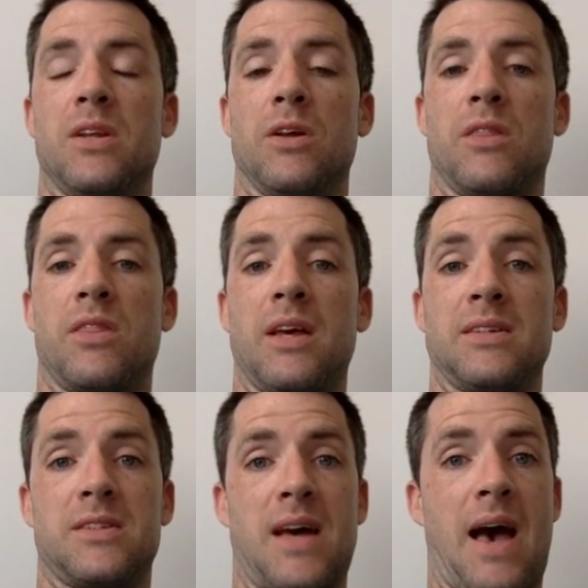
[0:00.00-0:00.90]
things
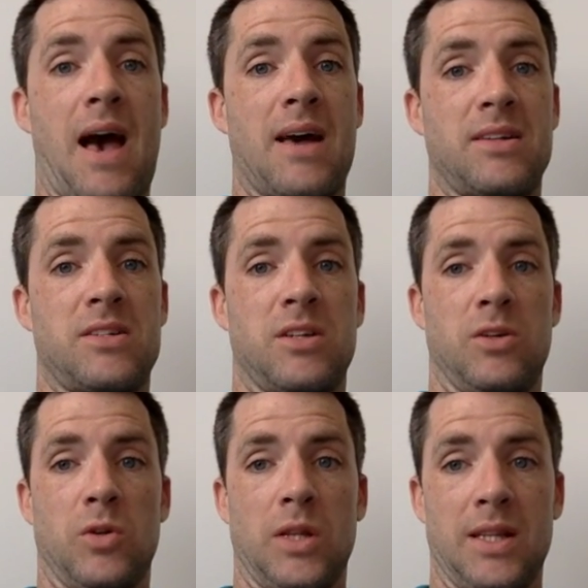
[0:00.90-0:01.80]
to add to
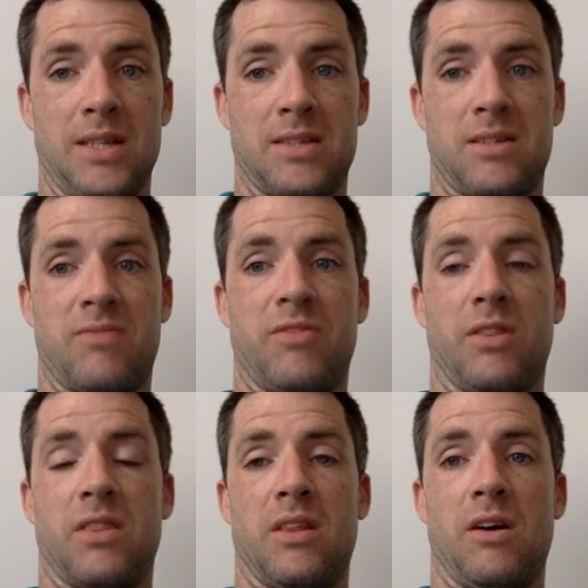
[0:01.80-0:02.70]
your list
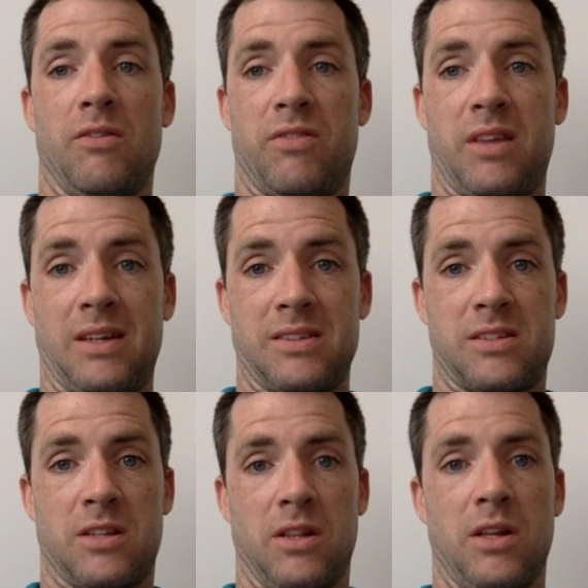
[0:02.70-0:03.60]
of things
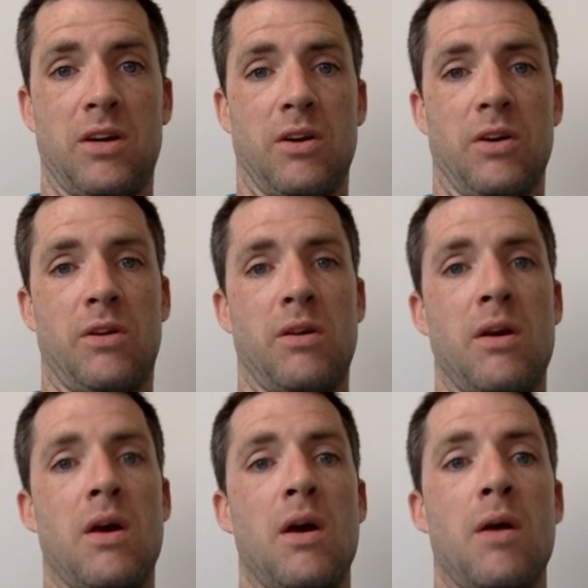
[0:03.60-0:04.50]
to learn,
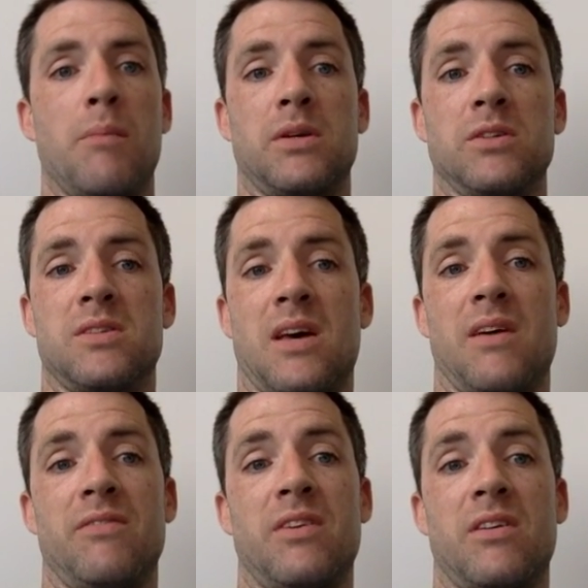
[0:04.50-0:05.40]
because they are
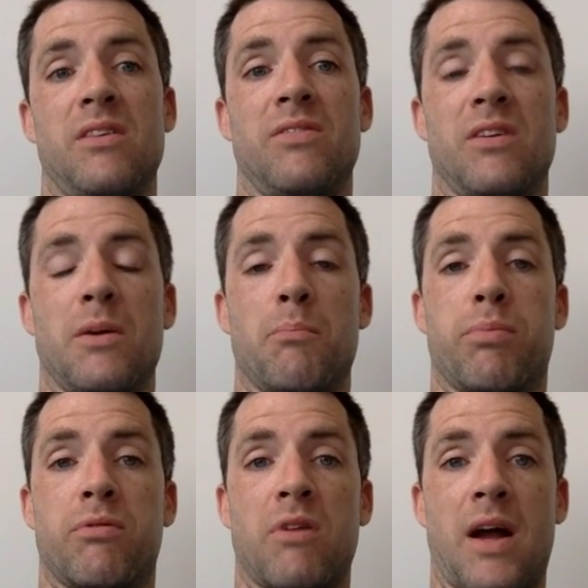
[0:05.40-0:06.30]
very, very
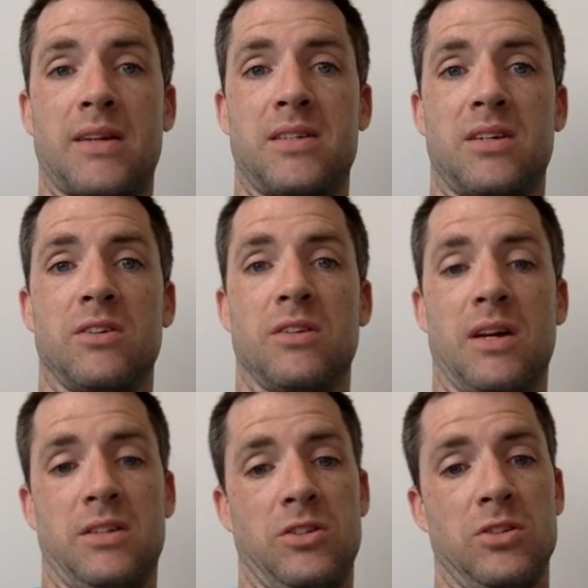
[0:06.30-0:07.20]
practical
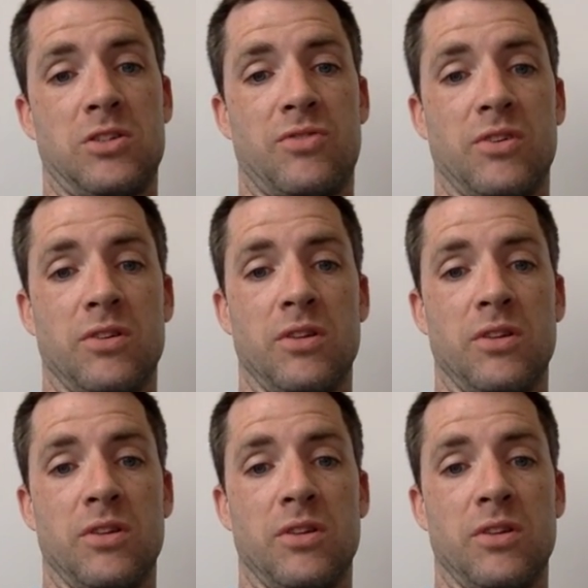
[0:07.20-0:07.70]
and useful,